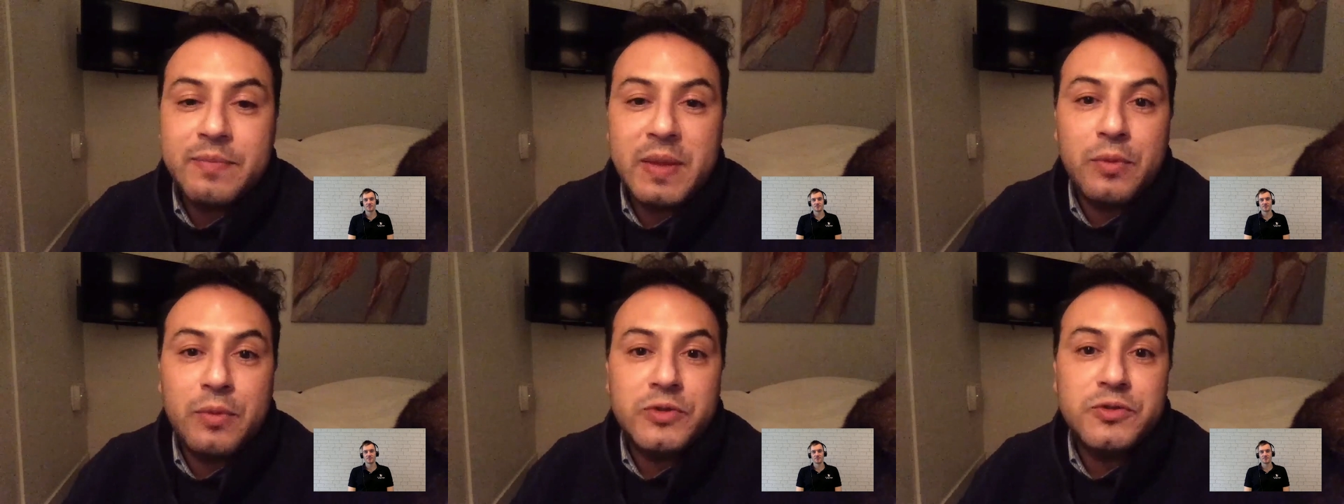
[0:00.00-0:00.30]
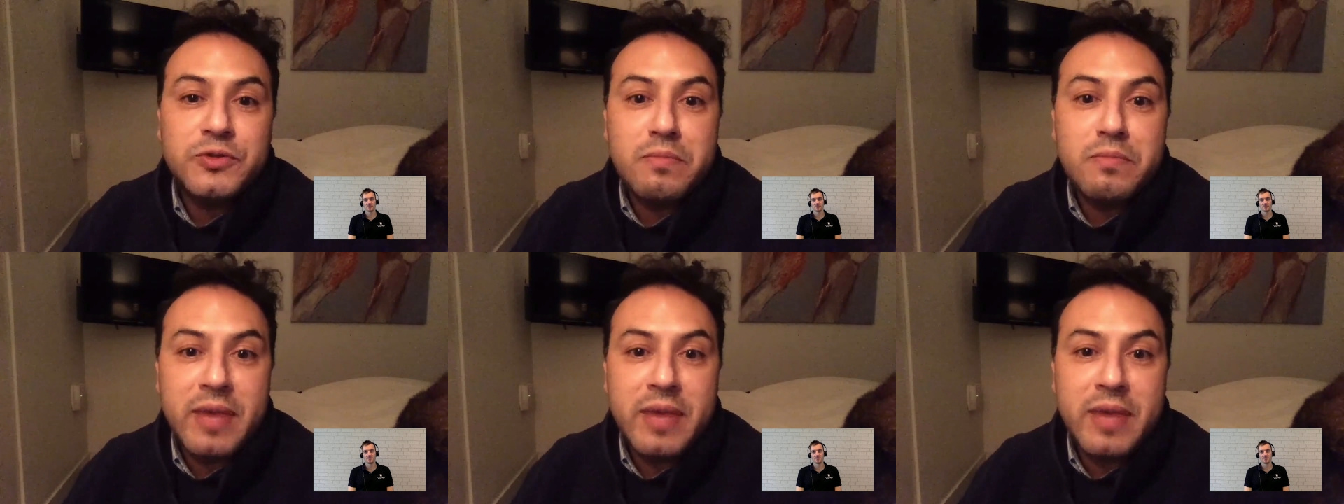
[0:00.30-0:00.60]
people
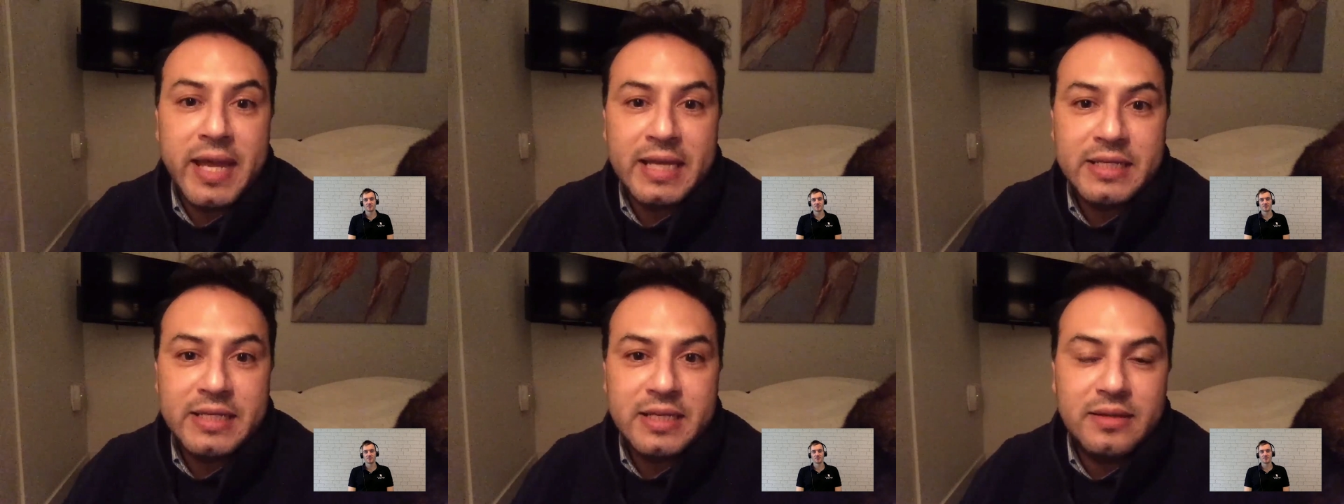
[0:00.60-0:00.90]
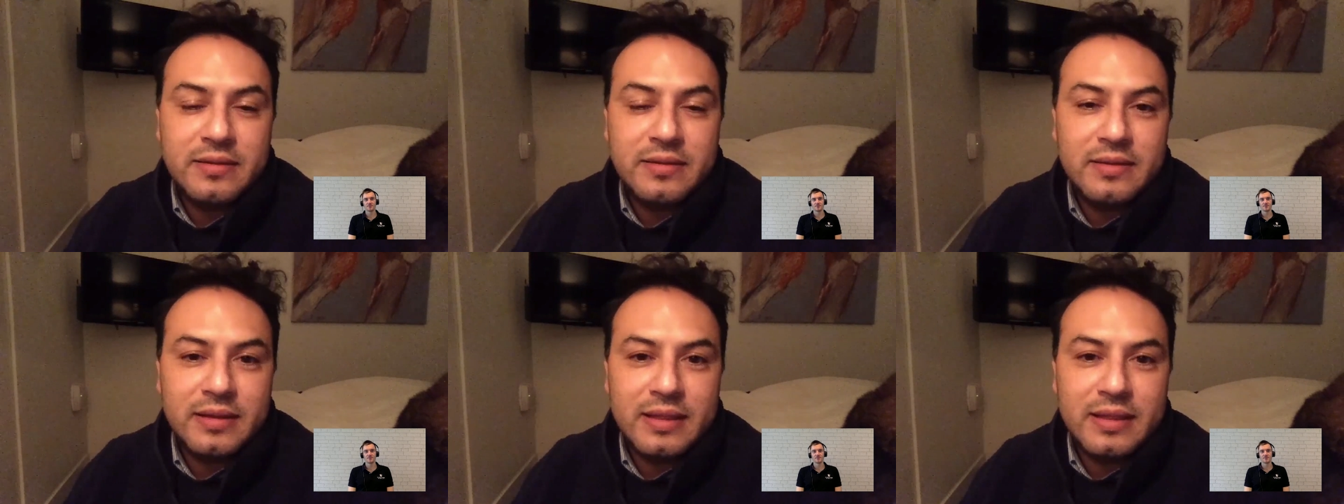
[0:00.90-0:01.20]
submit,
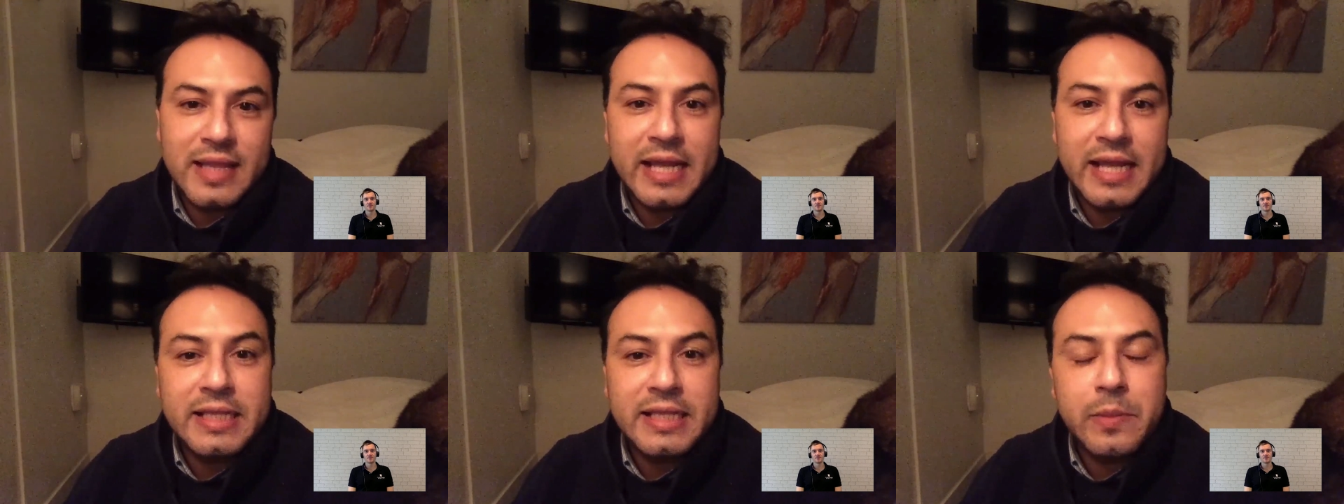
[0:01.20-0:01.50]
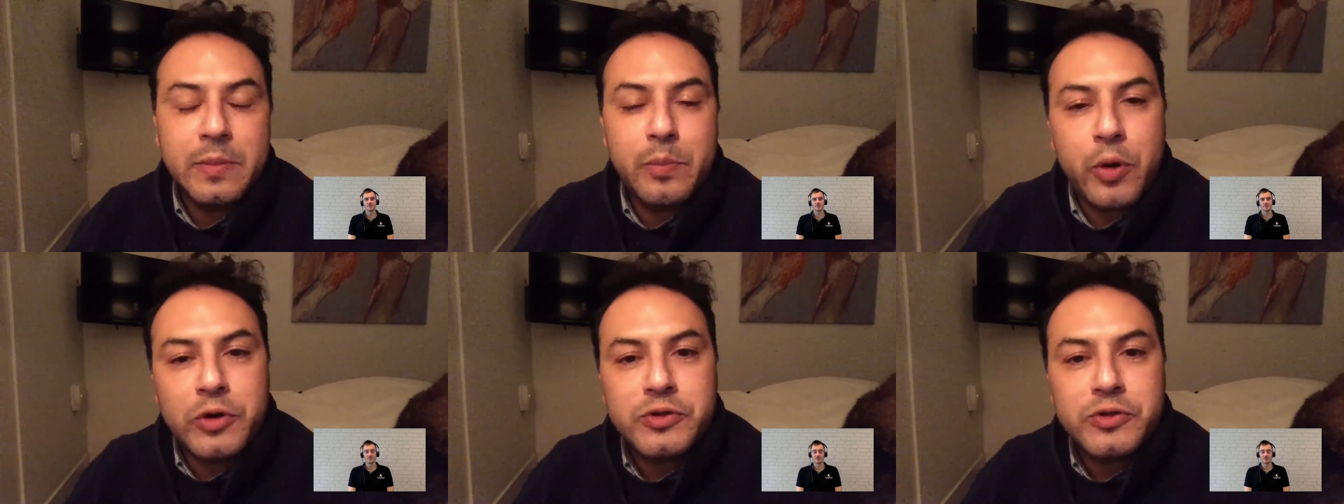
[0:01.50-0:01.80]
like the
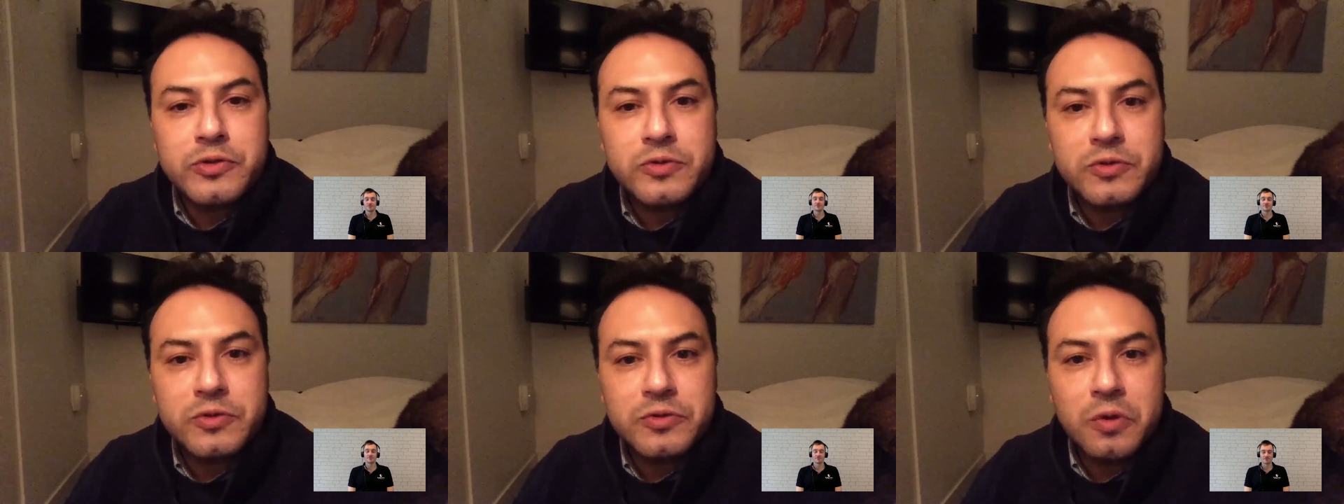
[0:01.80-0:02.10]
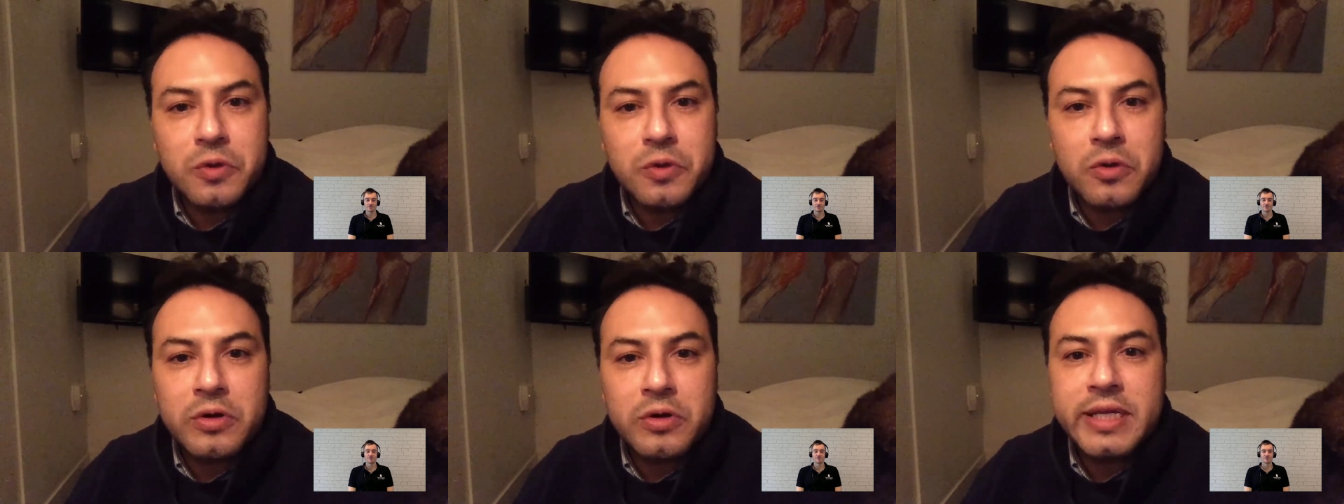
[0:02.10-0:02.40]
personal
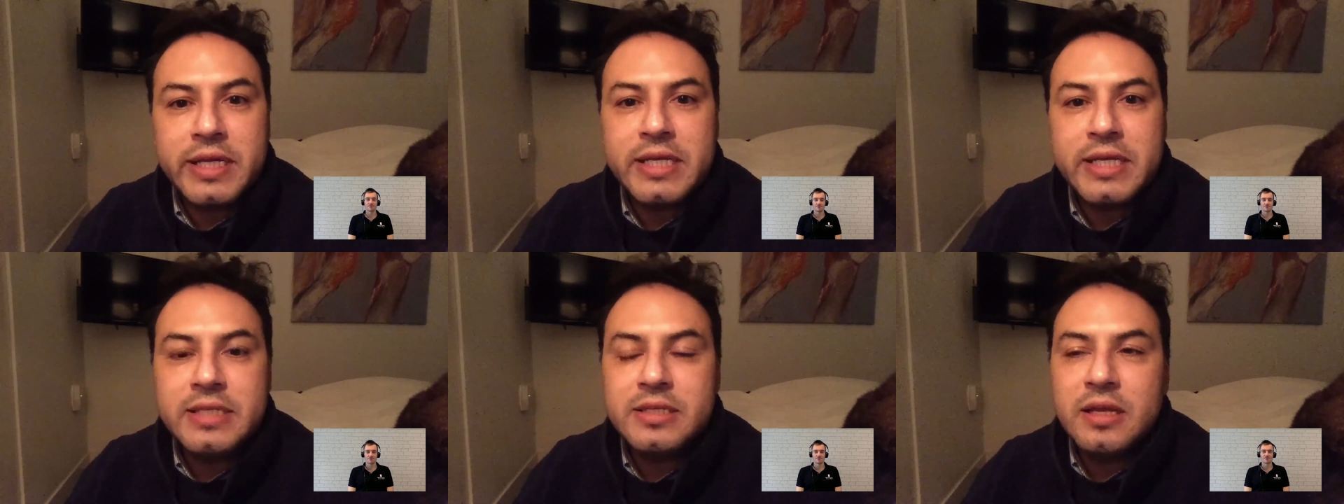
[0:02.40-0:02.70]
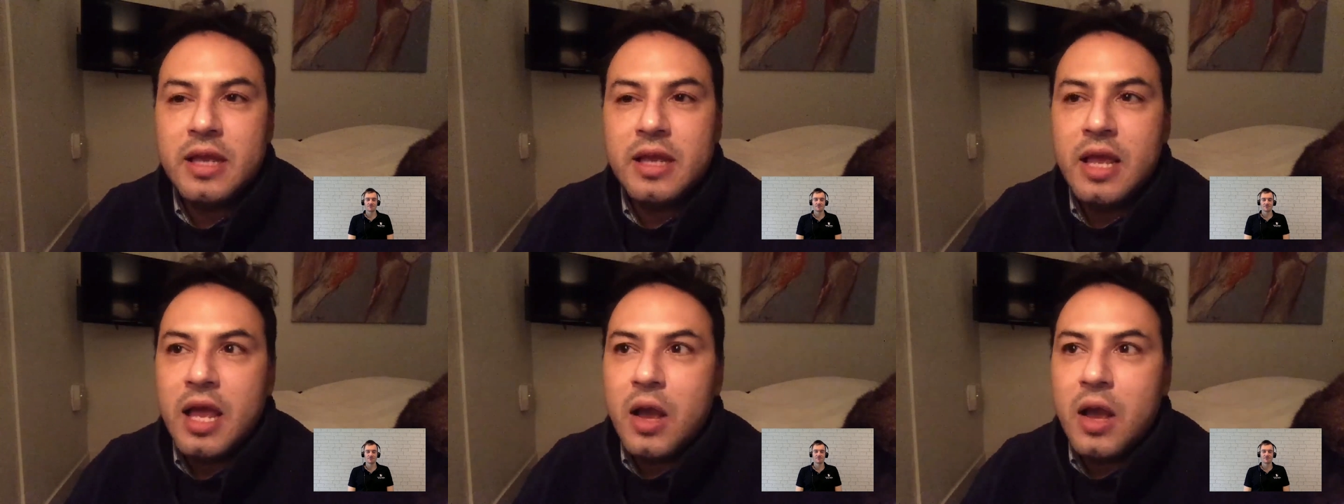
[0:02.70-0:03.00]
stories,